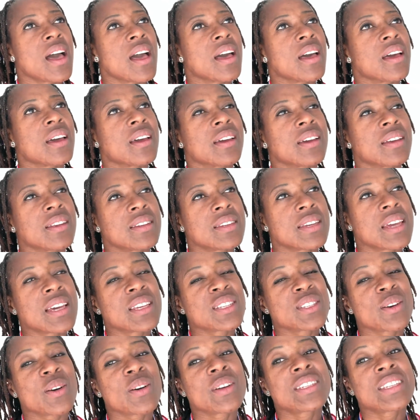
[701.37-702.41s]
And yeah,
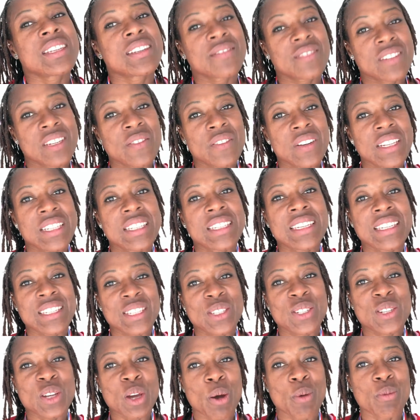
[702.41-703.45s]
so I definitely did
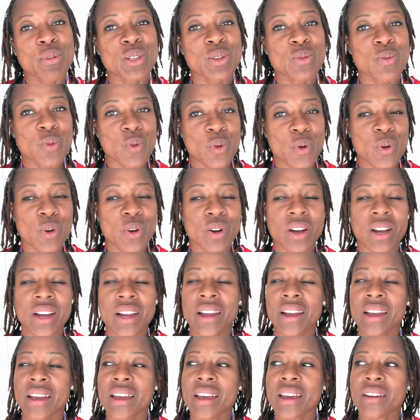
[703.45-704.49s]
stop to walk
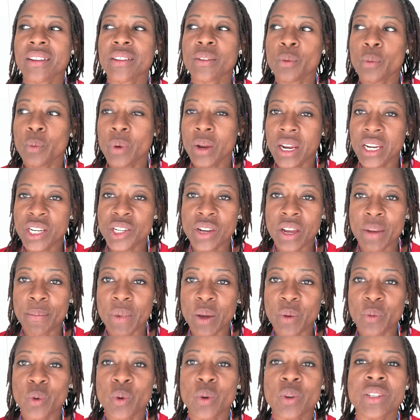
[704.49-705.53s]
when I drank
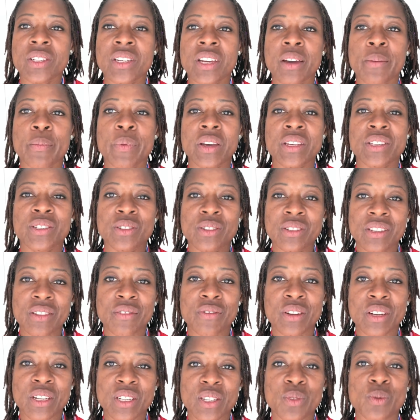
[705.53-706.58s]
my water, but as soon as I
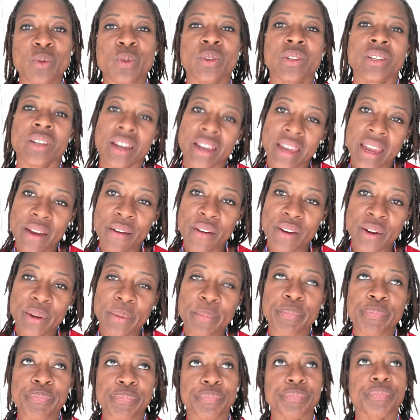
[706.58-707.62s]
finished the water, I carried
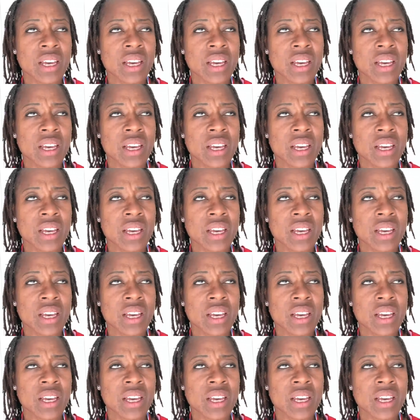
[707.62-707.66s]
on.